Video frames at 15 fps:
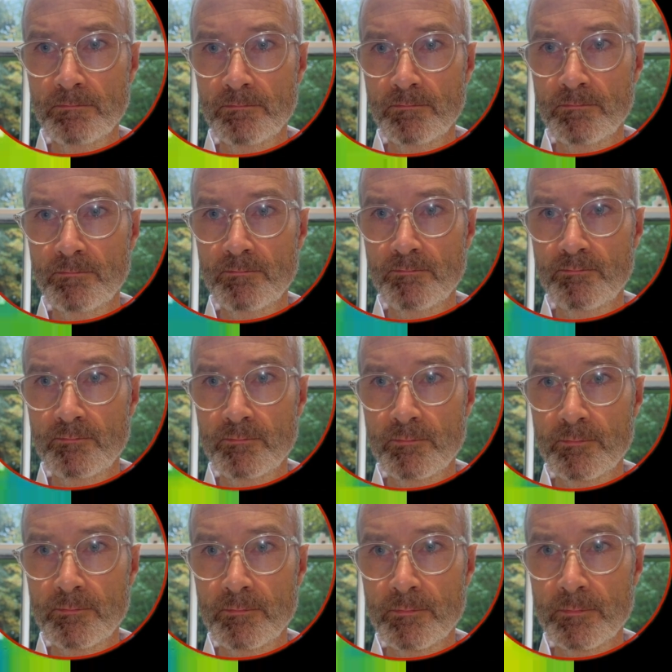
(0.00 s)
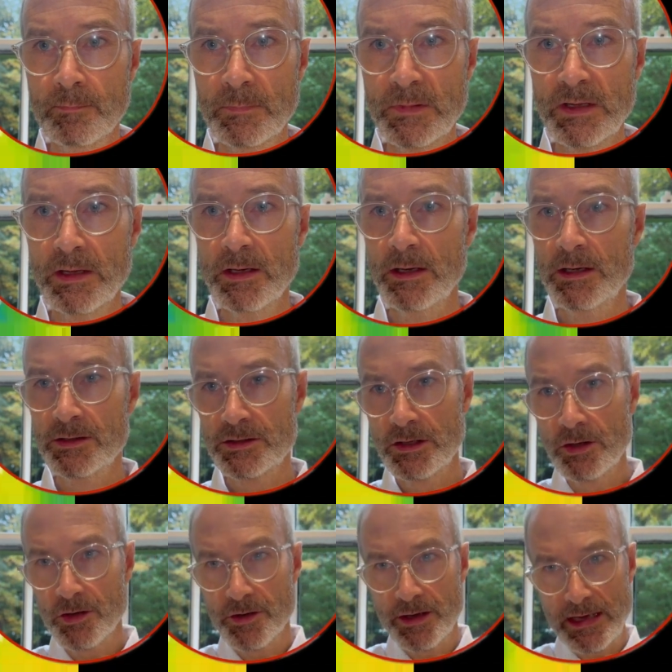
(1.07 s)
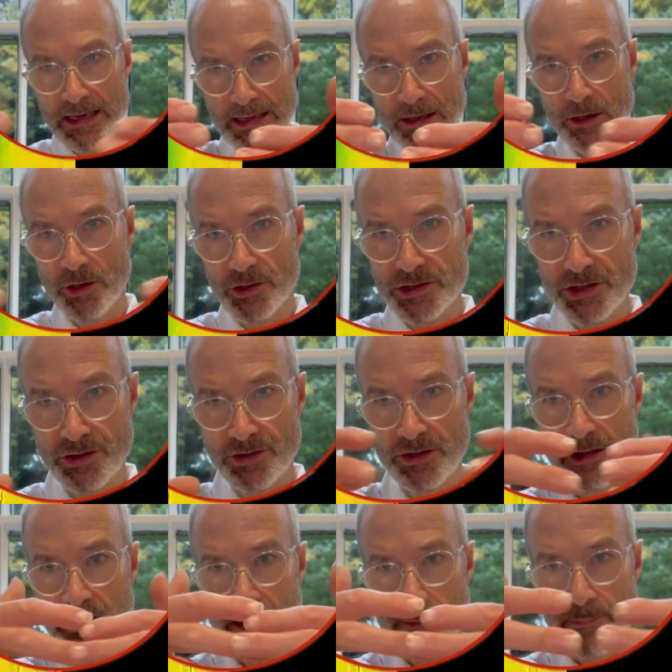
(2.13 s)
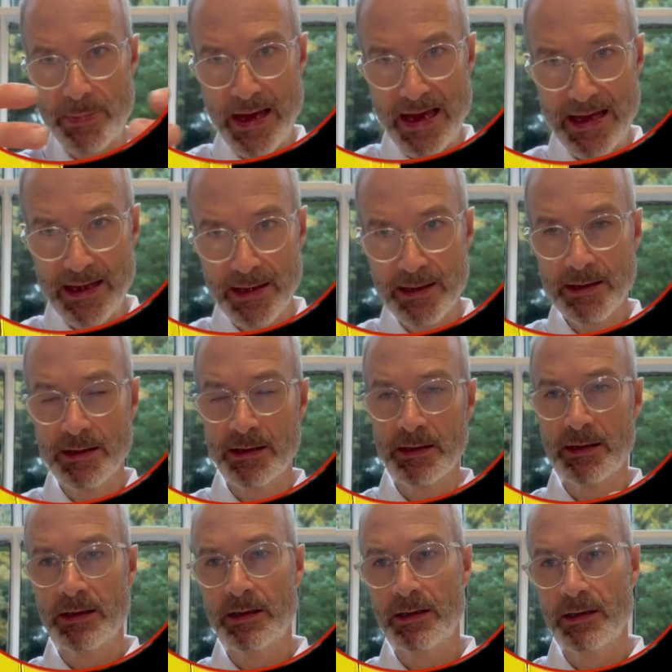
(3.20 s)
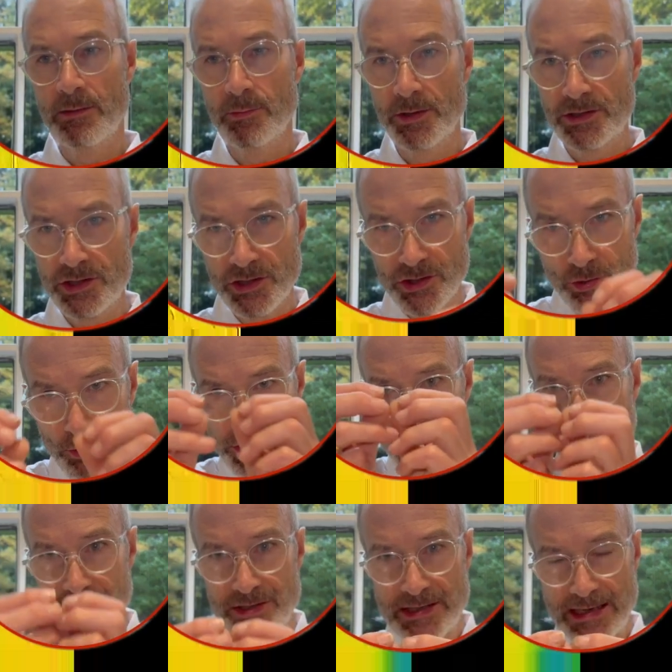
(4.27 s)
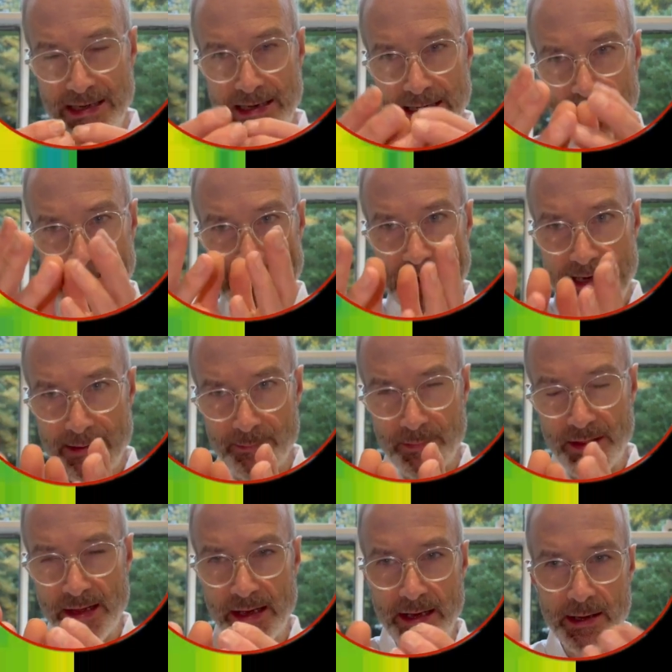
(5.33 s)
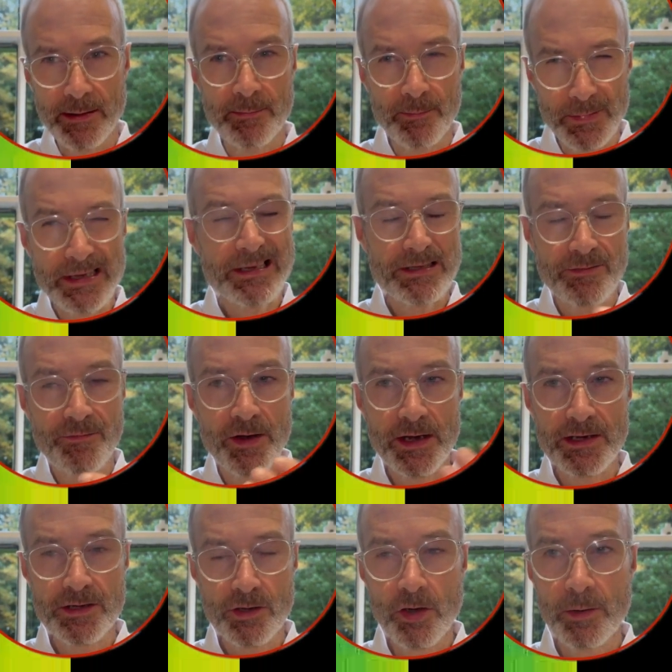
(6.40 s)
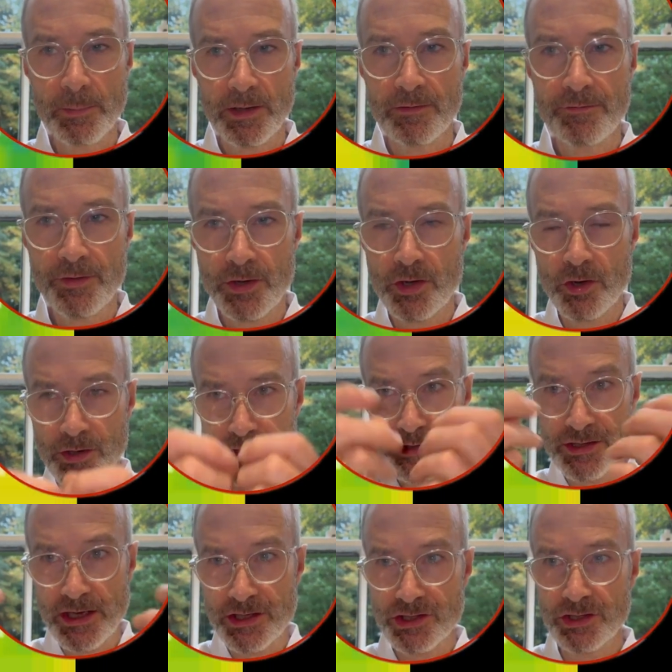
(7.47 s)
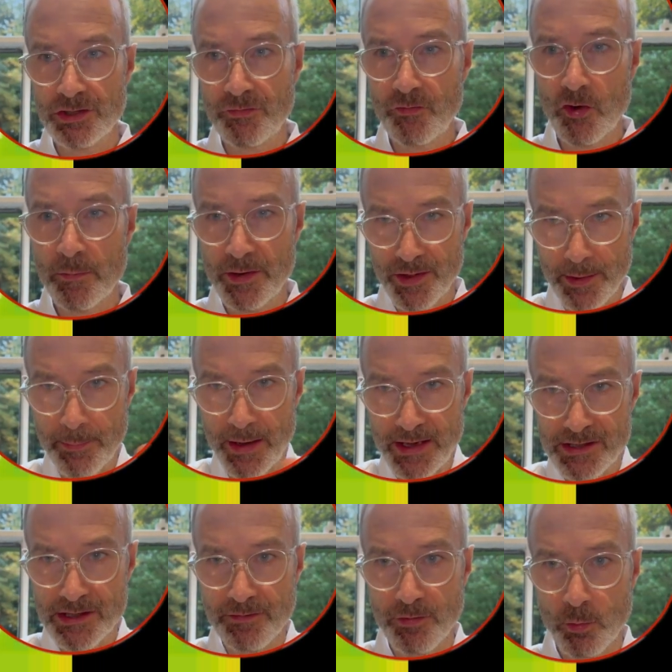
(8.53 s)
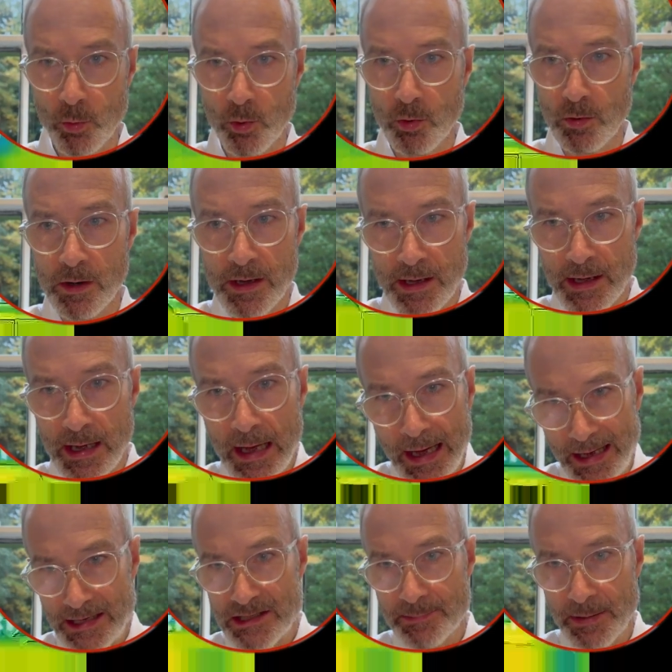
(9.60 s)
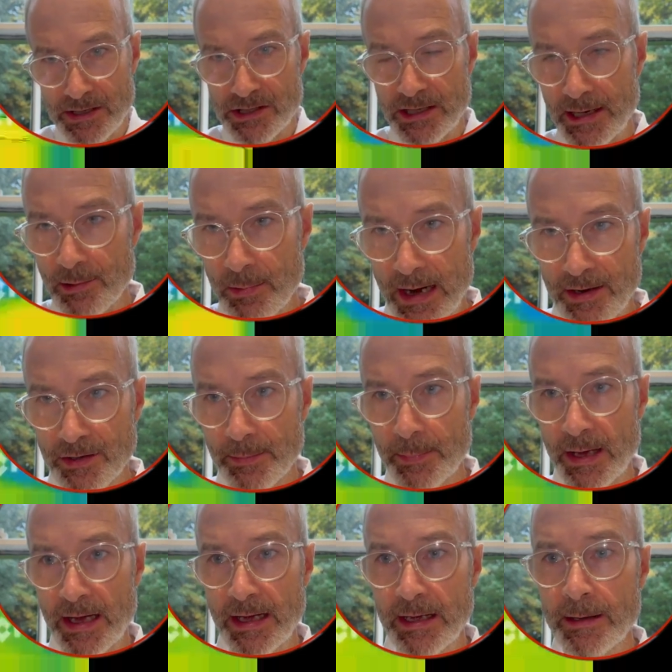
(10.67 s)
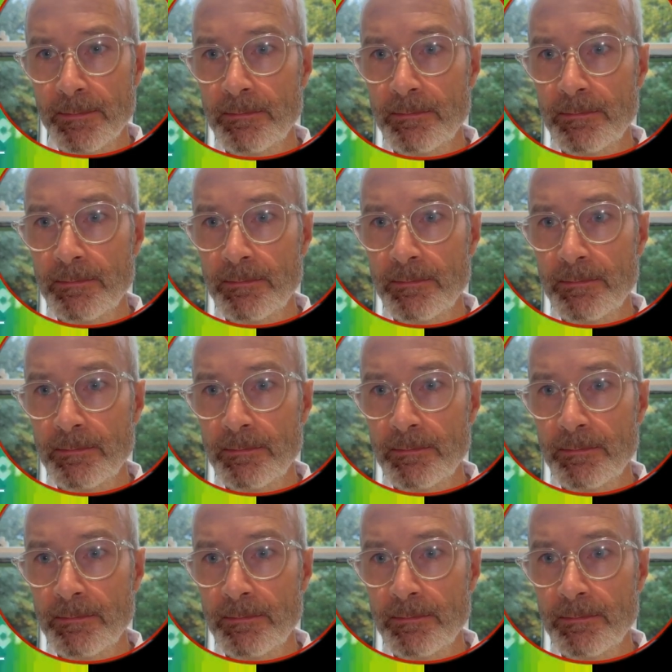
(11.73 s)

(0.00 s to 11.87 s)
I think that would be. There's a lot of heat loss in the bay, which is also slightly damp there. Very common for condensation to form at the base of a wall, especially around the bay.